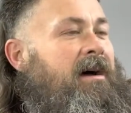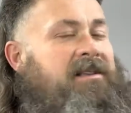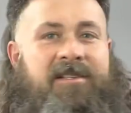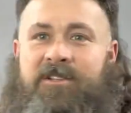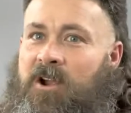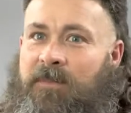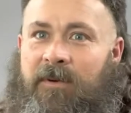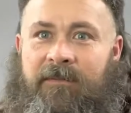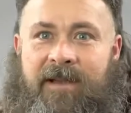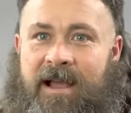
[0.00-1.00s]

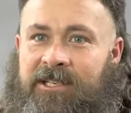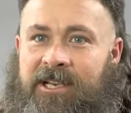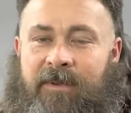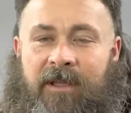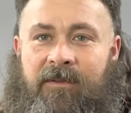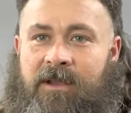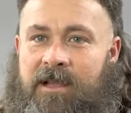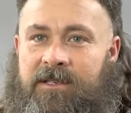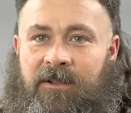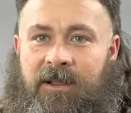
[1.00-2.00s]
Super fast shipping. If you
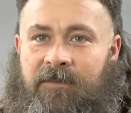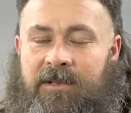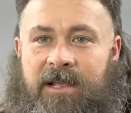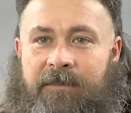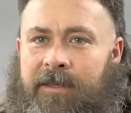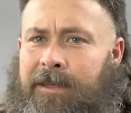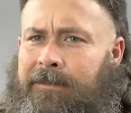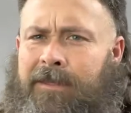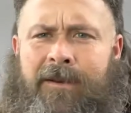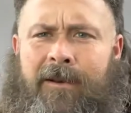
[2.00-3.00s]
guys are looking for
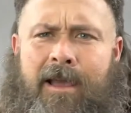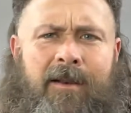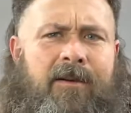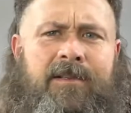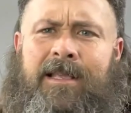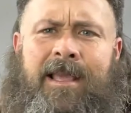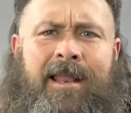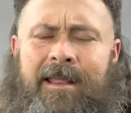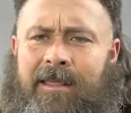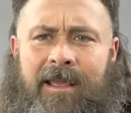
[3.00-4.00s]
something, thunder headers,
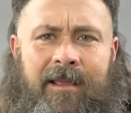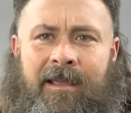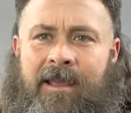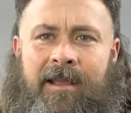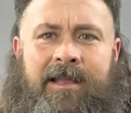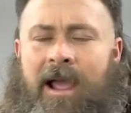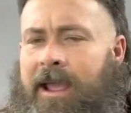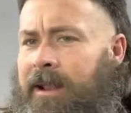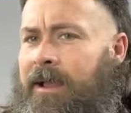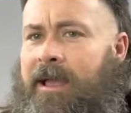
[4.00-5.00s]
anything,
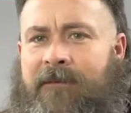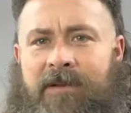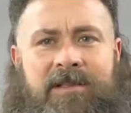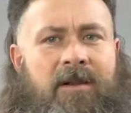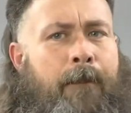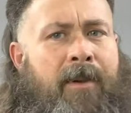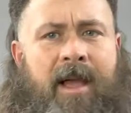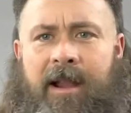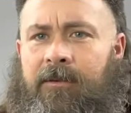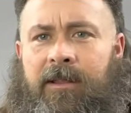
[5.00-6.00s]
Dyna, FXR
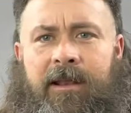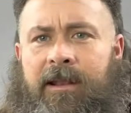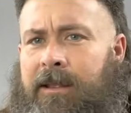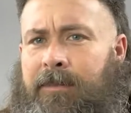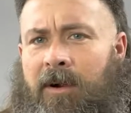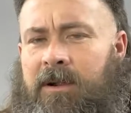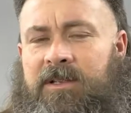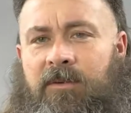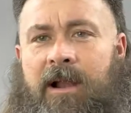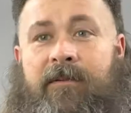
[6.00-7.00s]
bagger related, any
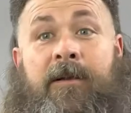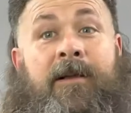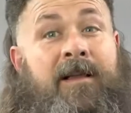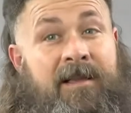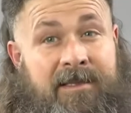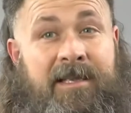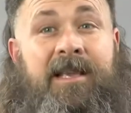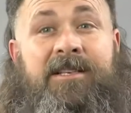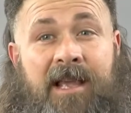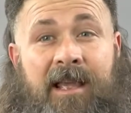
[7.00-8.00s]
parts, whatever,
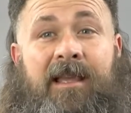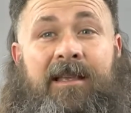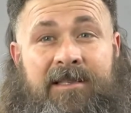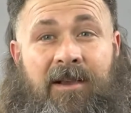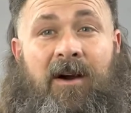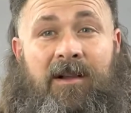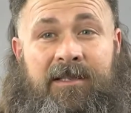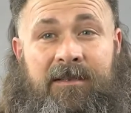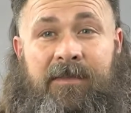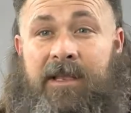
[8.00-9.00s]
TJ is
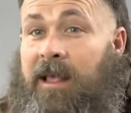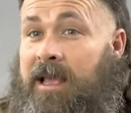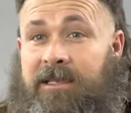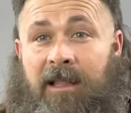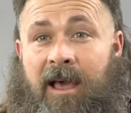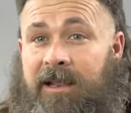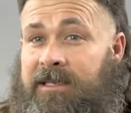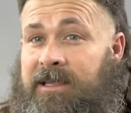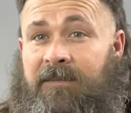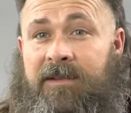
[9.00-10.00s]
awesome. He has a lot of
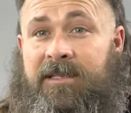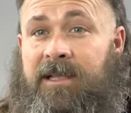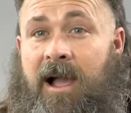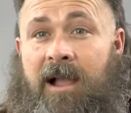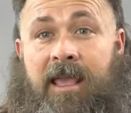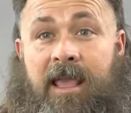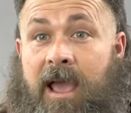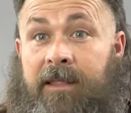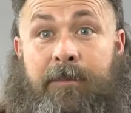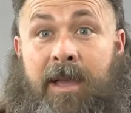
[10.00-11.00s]
stuff in stock. He
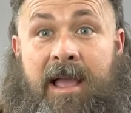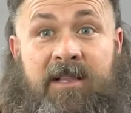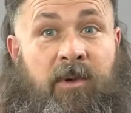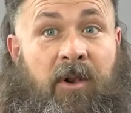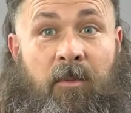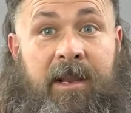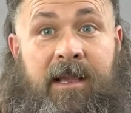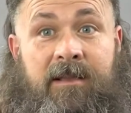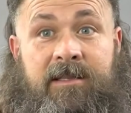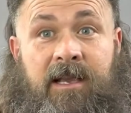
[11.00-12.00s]
had the bags when nobody
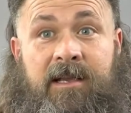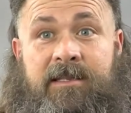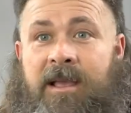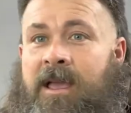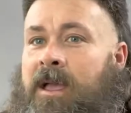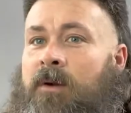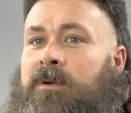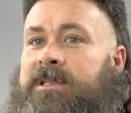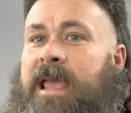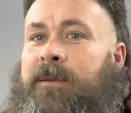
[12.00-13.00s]
else does and
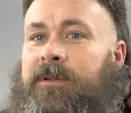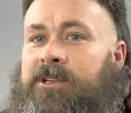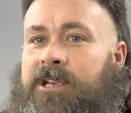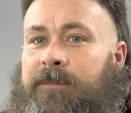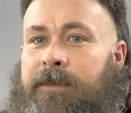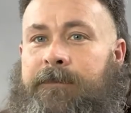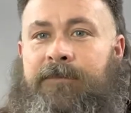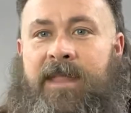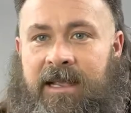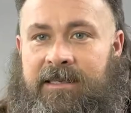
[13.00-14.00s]
was able to ship
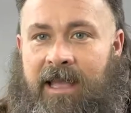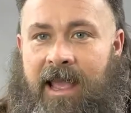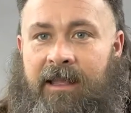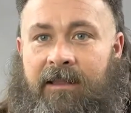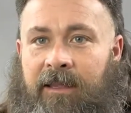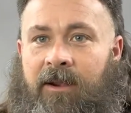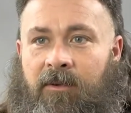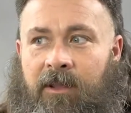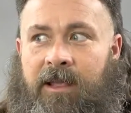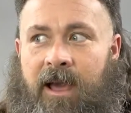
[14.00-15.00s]
them next day.
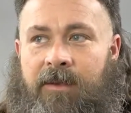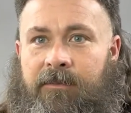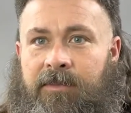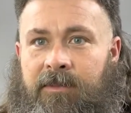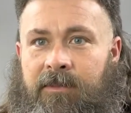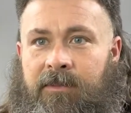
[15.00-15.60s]
Literally got them